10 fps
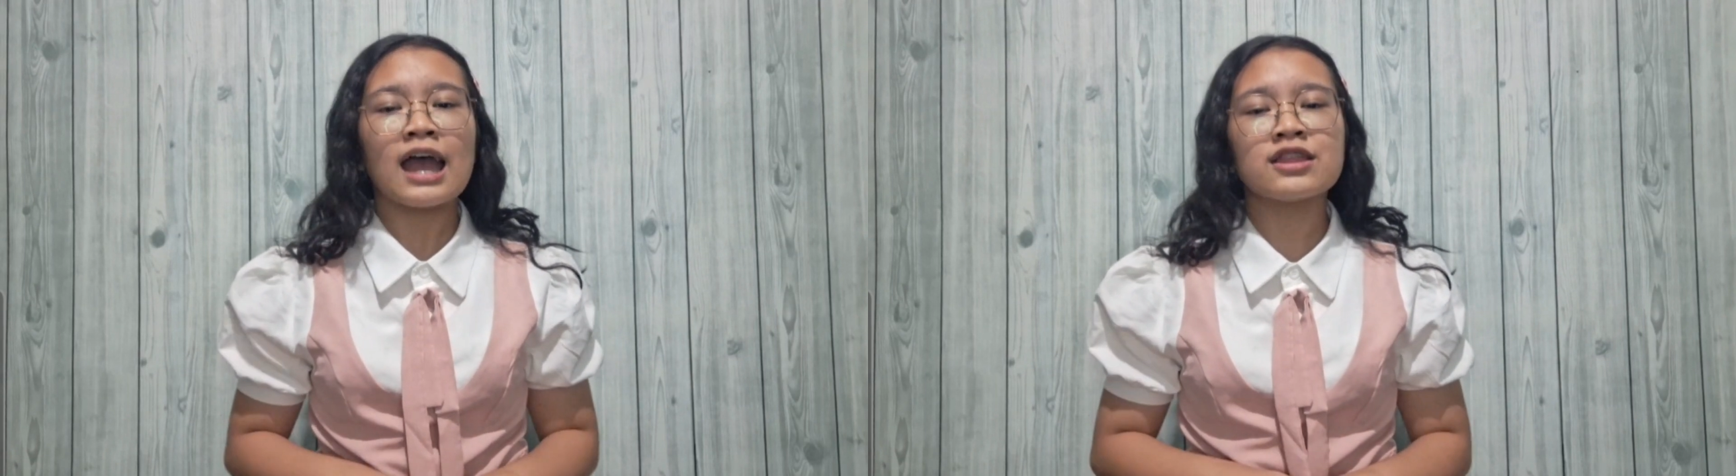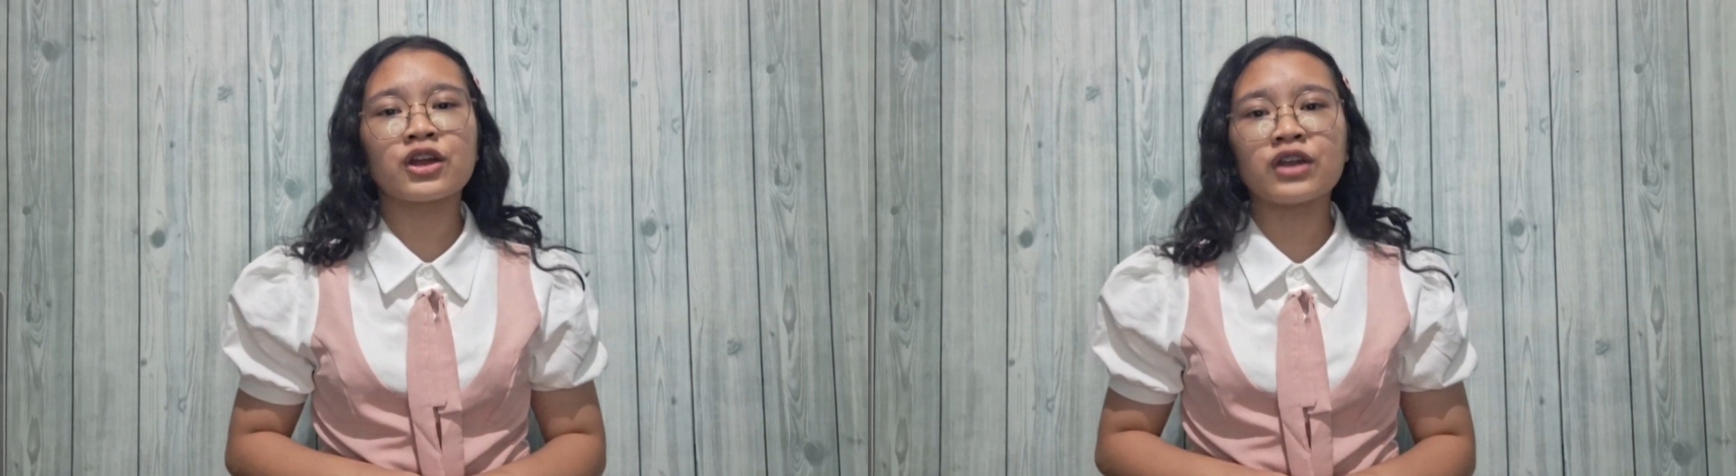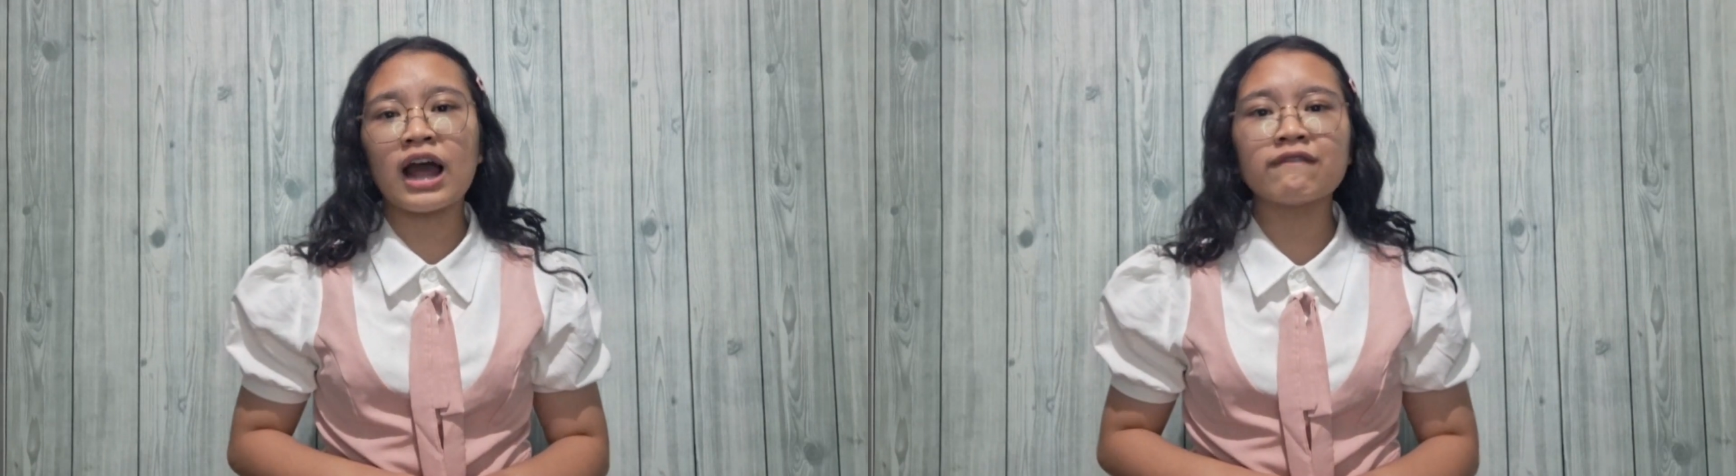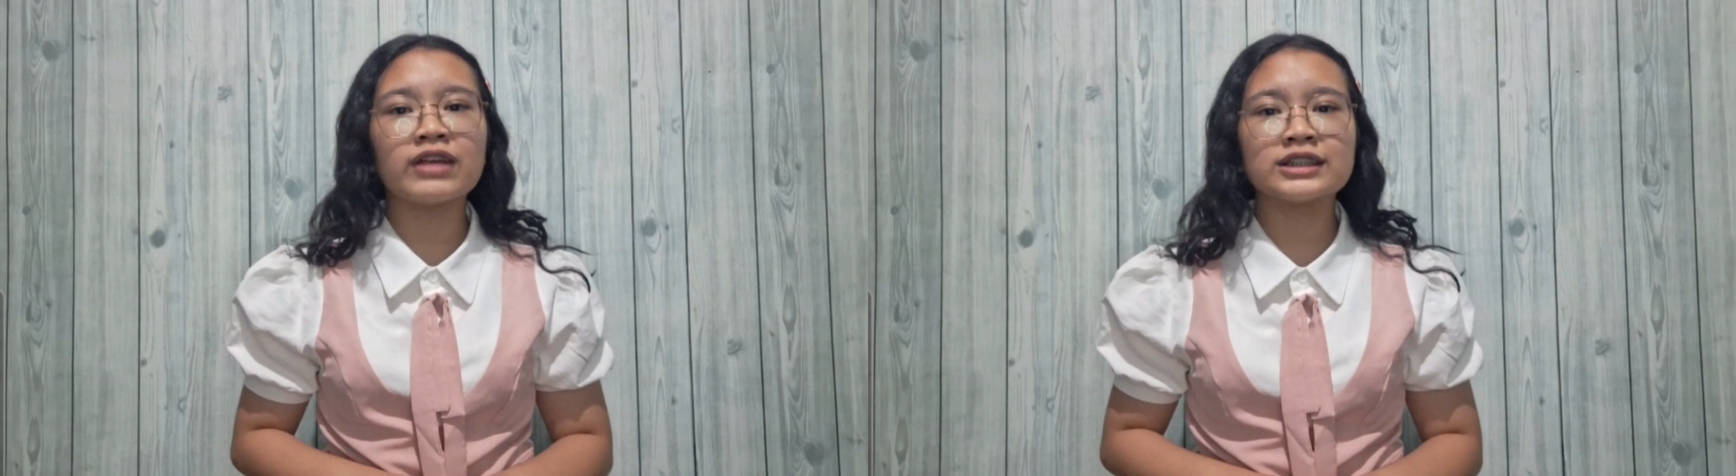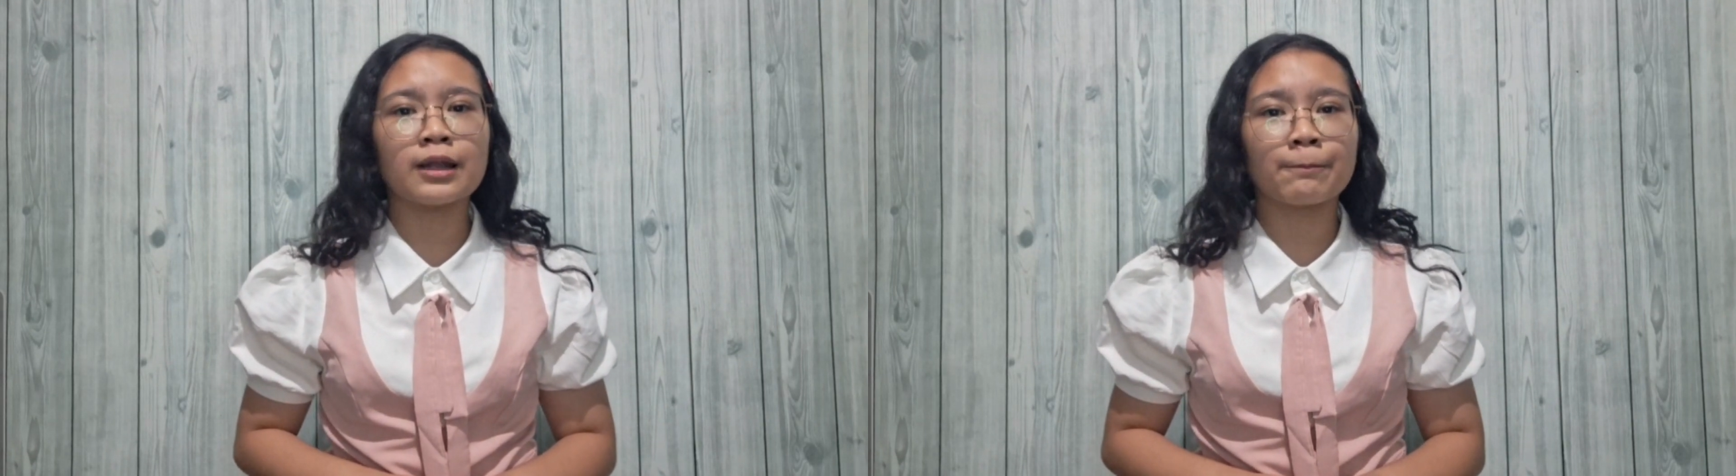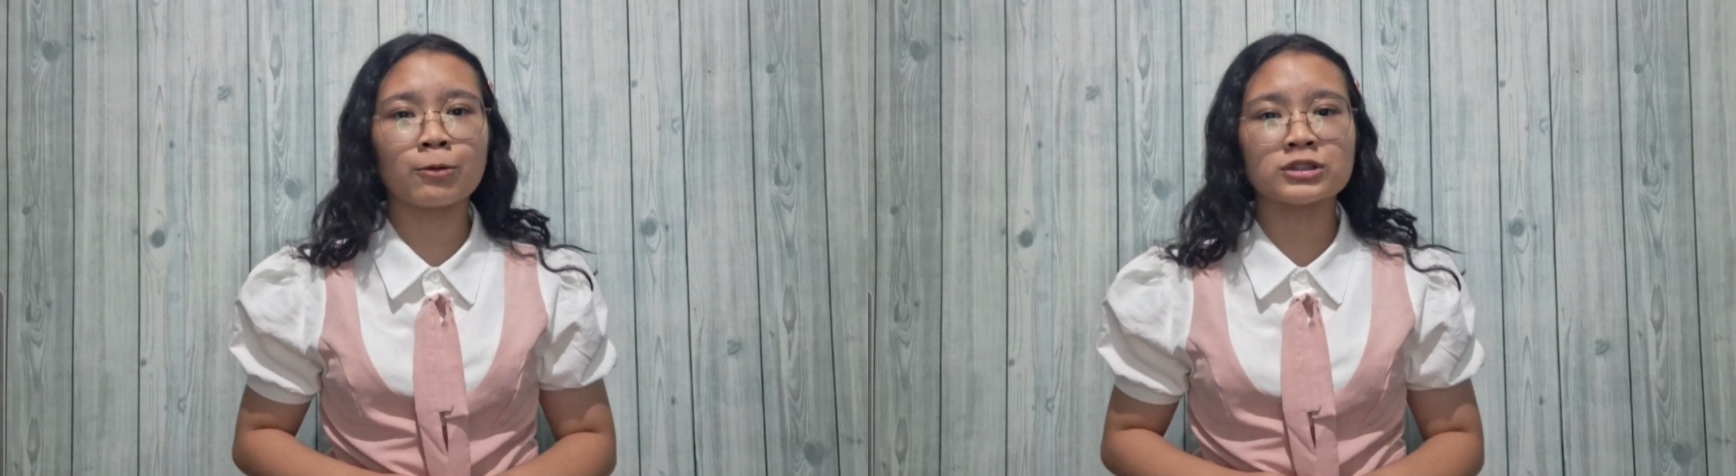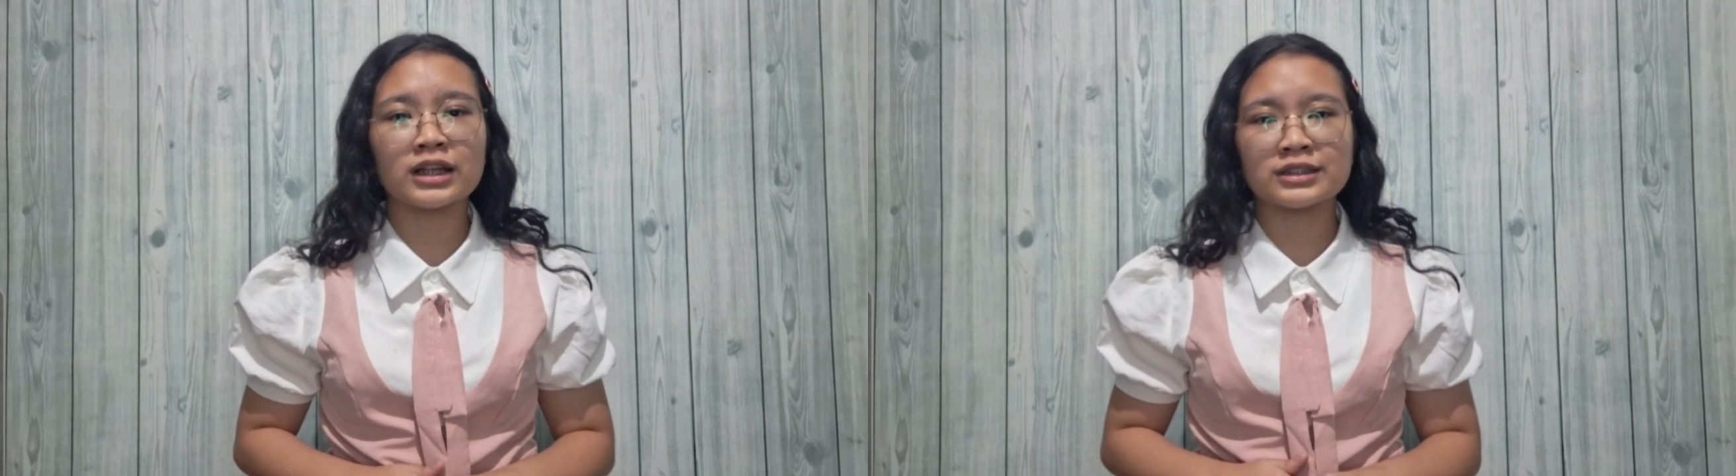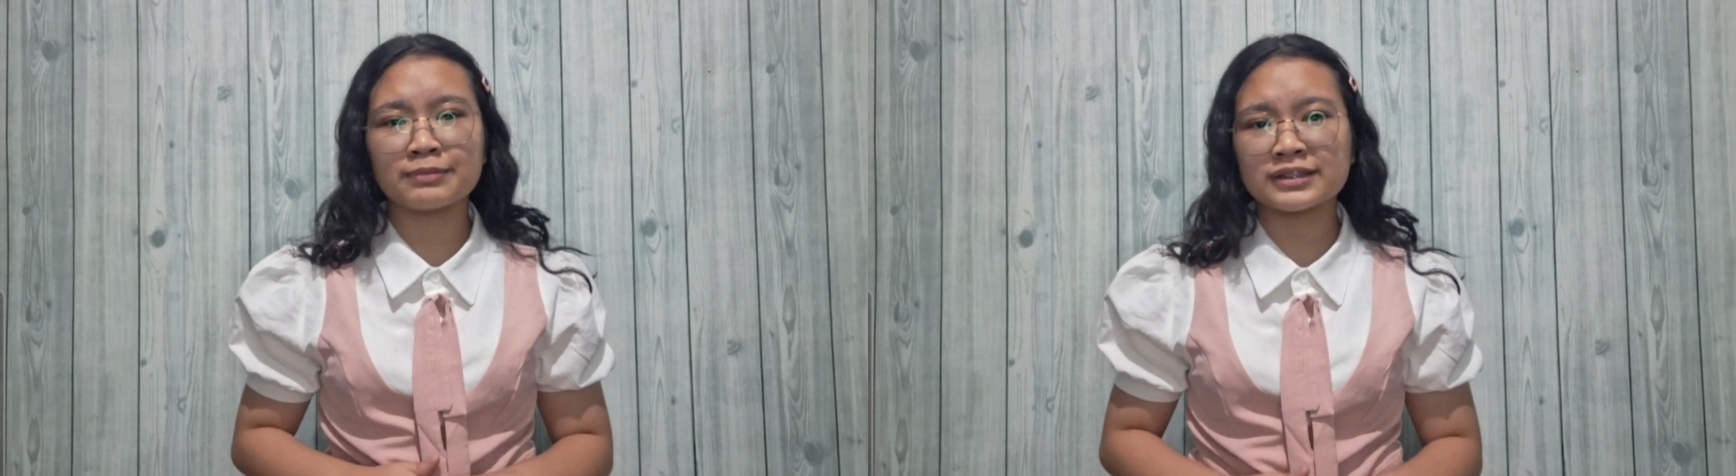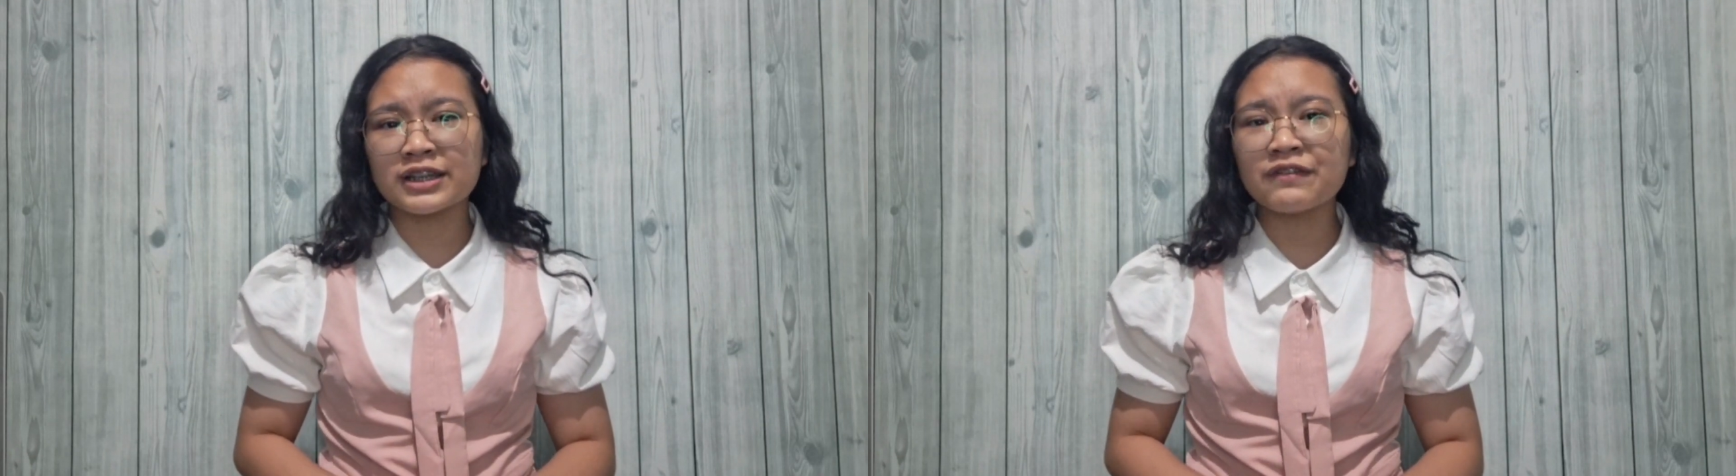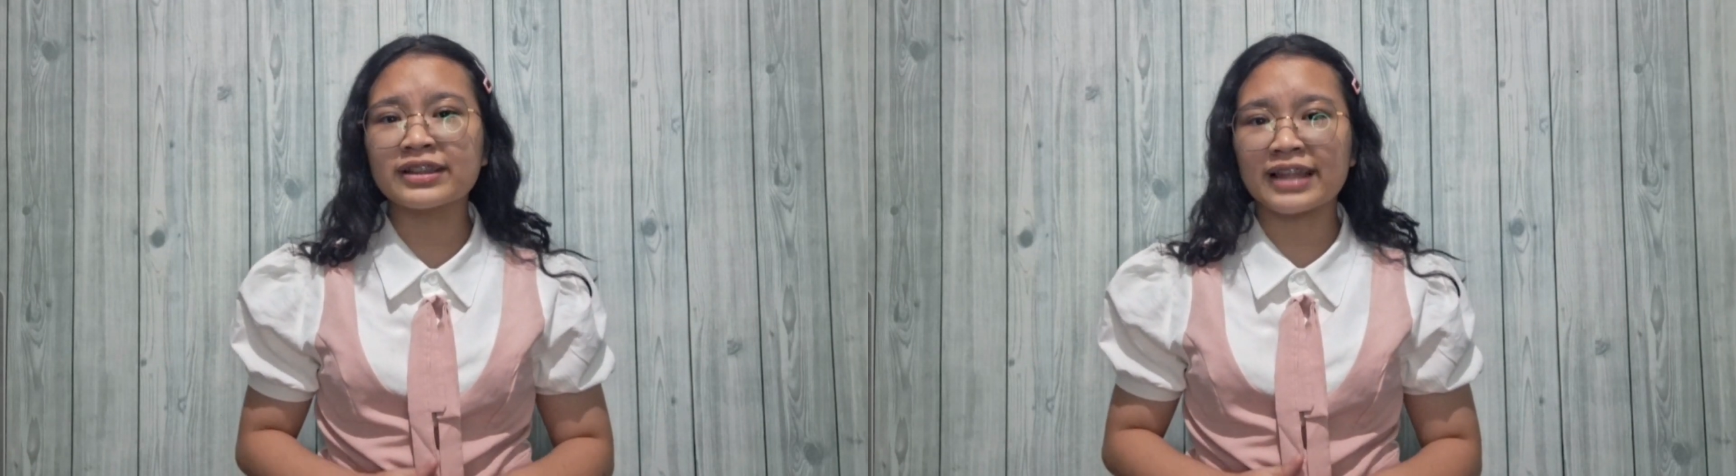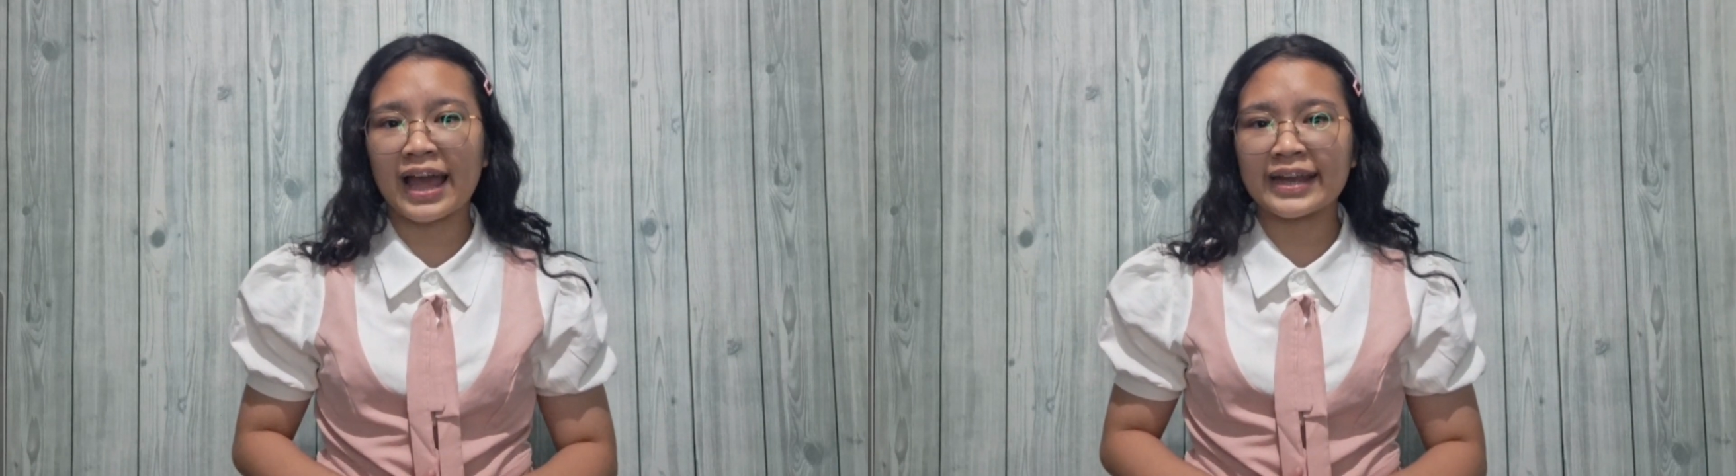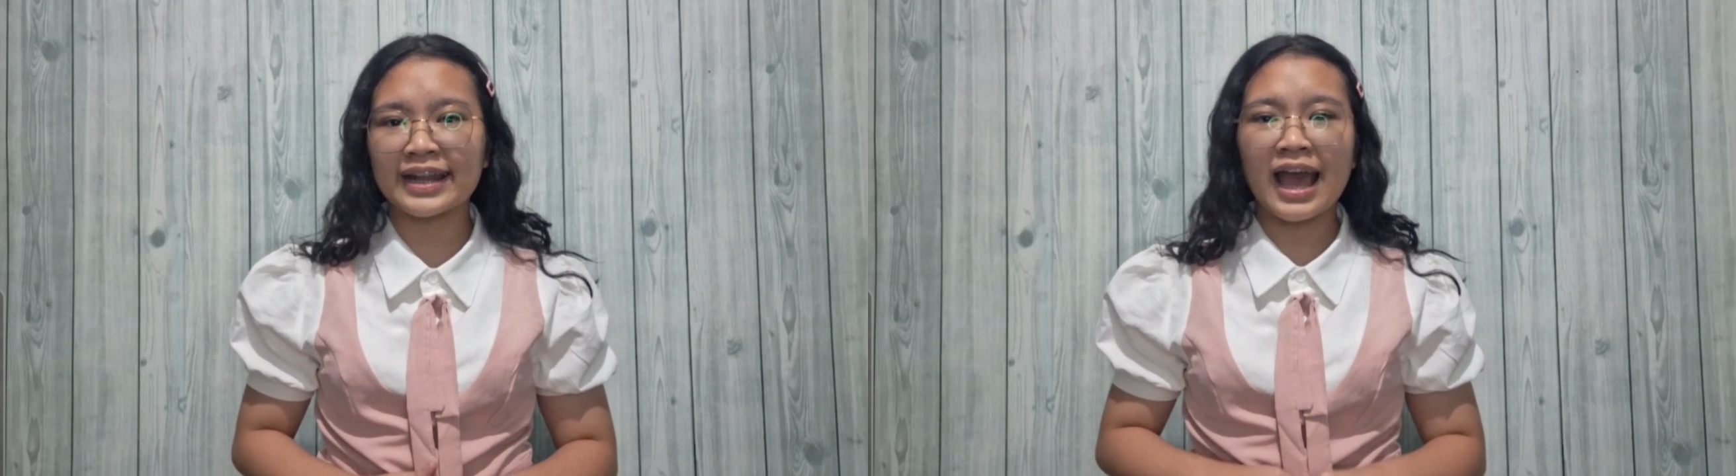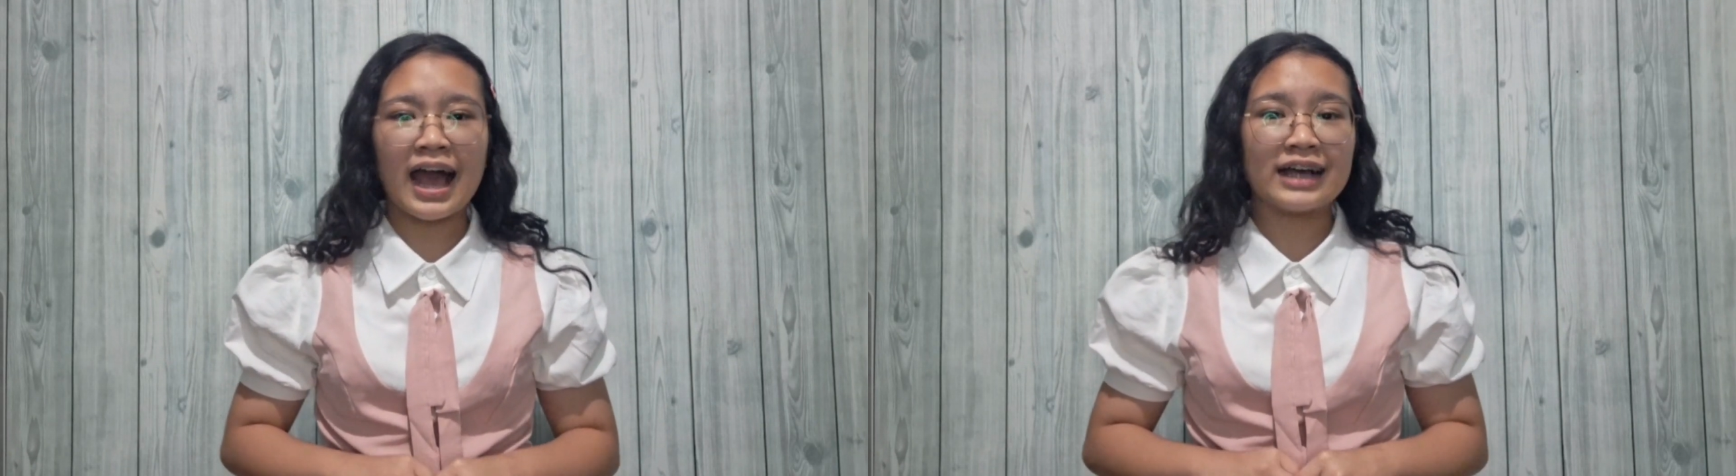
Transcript: and the graph doesn't approach a specific line